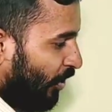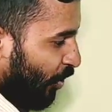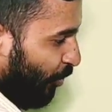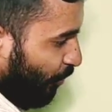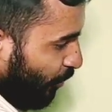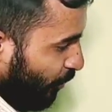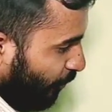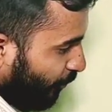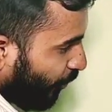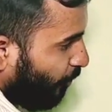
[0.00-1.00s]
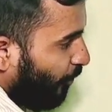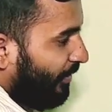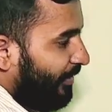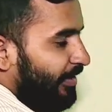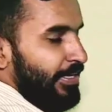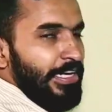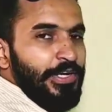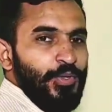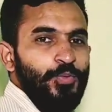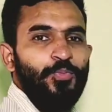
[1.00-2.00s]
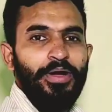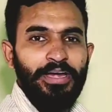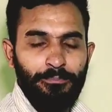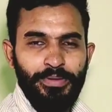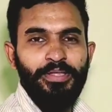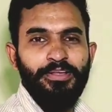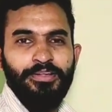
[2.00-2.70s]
to move from point A to point B.